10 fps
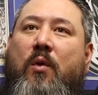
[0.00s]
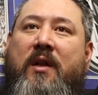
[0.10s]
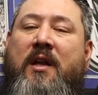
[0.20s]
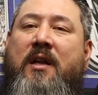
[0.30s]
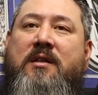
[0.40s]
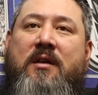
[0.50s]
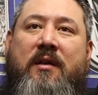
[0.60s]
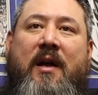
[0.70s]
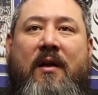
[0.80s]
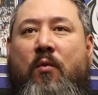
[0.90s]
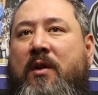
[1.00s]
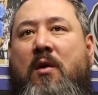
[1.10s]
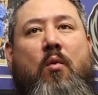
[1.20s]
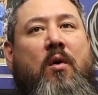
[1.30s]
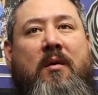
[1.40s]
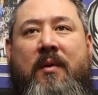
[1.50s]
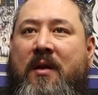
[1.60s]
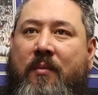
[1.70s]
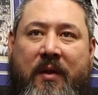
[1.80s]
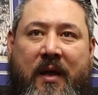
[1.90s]
We need to, we don't want to be in
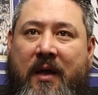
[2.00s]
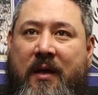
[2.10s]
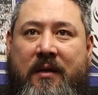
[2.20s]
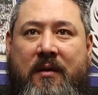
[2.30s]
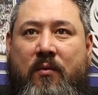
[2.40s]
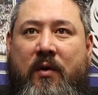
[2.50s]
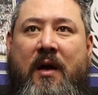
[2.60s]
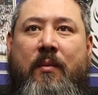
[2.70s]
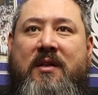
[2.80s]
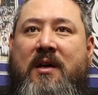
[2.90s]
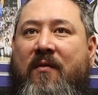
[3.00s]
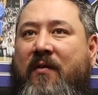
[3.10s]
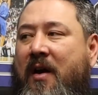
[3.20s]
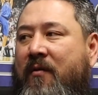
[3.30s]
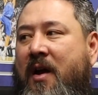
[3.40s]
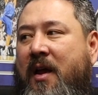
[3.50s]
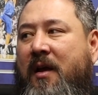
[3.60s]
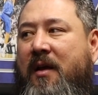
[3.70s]
the play-in. We got to be top 5, right?